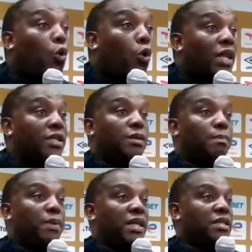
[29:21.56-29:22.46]

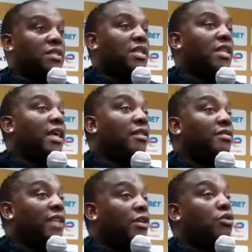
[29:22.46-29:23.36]
quality players that
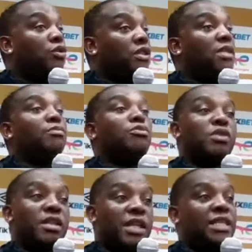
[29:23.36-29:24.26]
can take your team
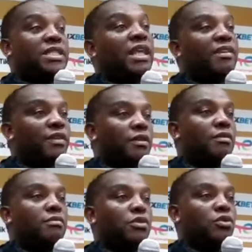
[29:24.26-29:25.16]
to the next level.